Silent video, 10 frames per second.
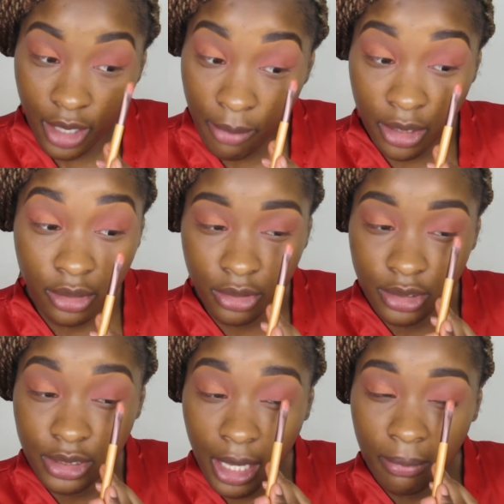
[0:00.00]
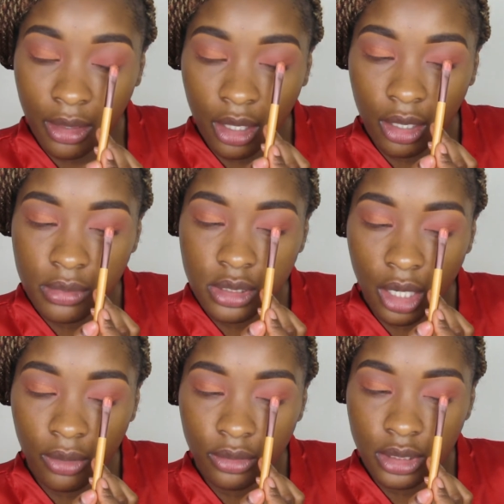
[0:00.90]
I'm gonna do the same thing. I'm gonna
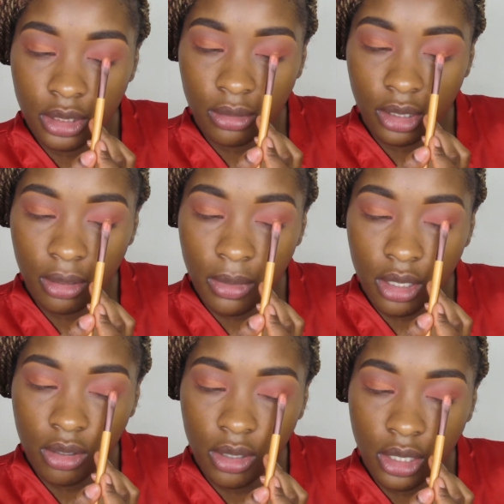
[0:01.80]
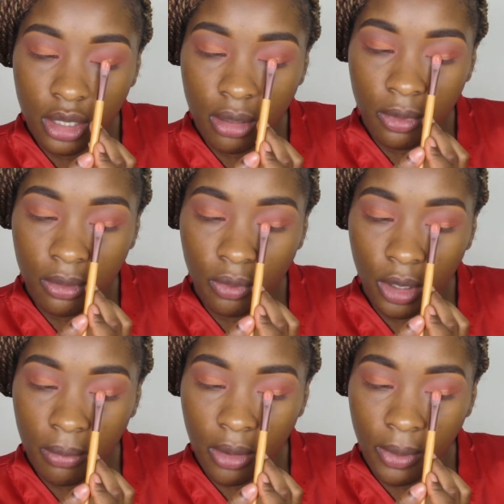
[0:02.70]
start in the middle and then I'm gonna
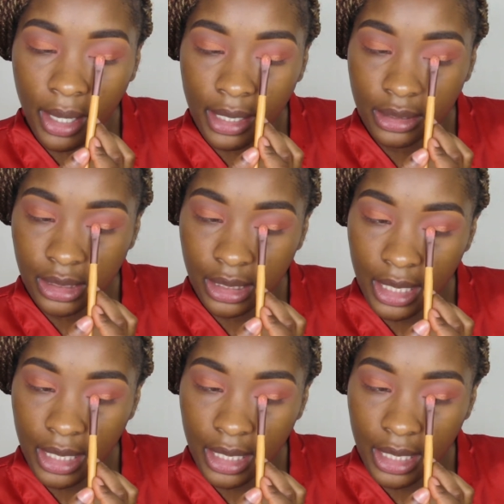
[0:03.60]
work my way to the